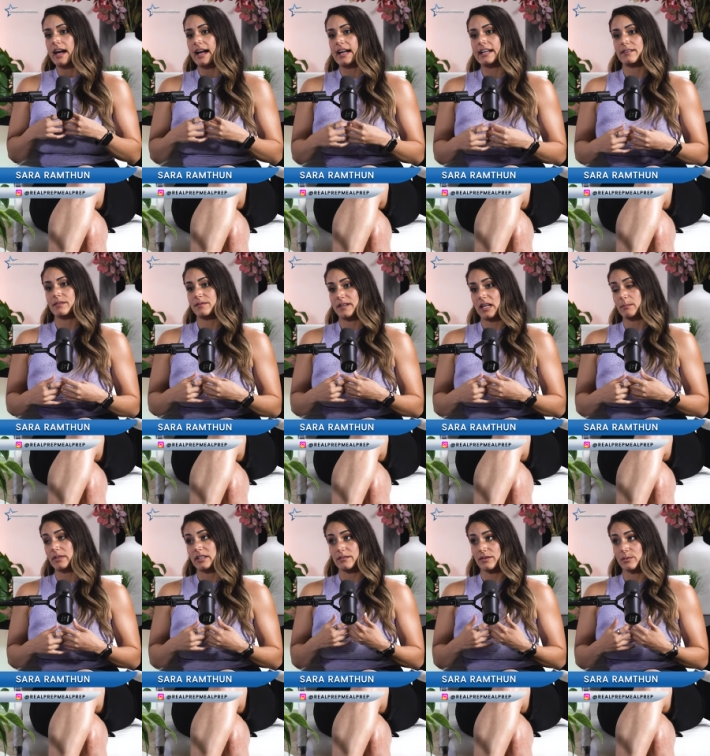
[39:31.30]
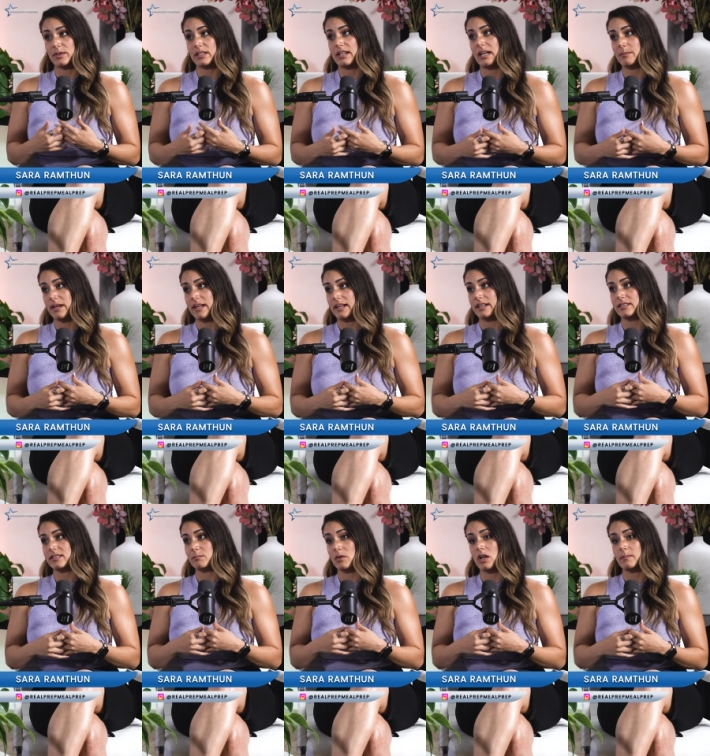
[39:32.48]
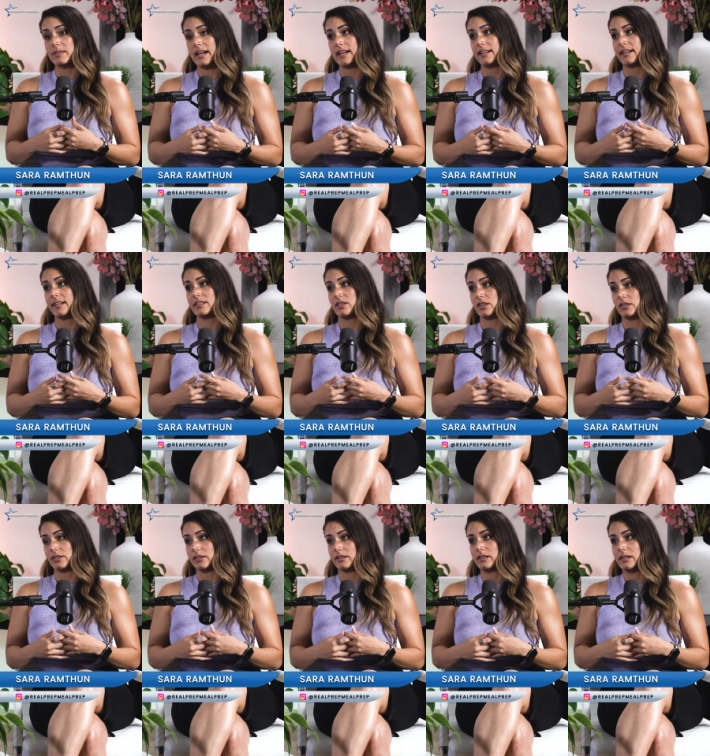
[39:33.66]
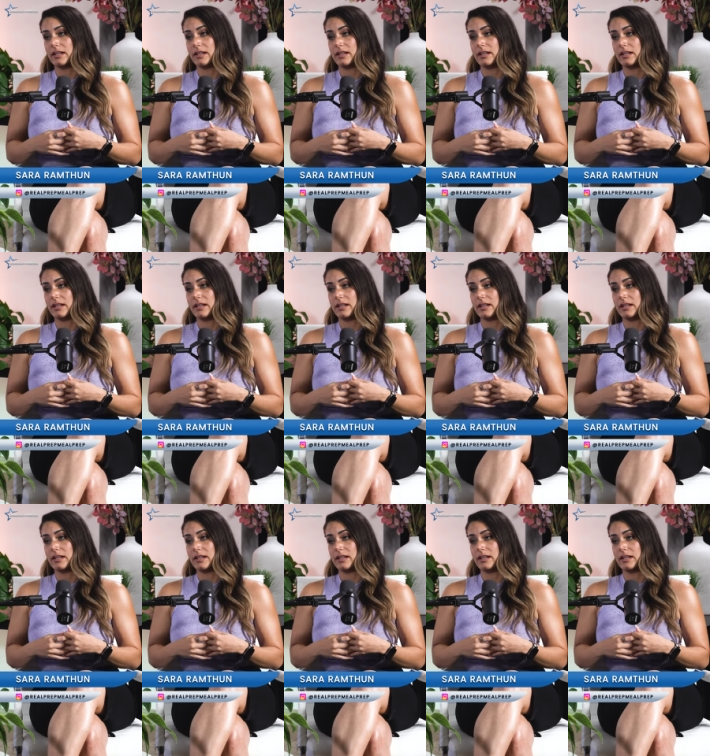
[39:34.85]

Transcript: I have a family of three diabetics mom, dad, and daughter.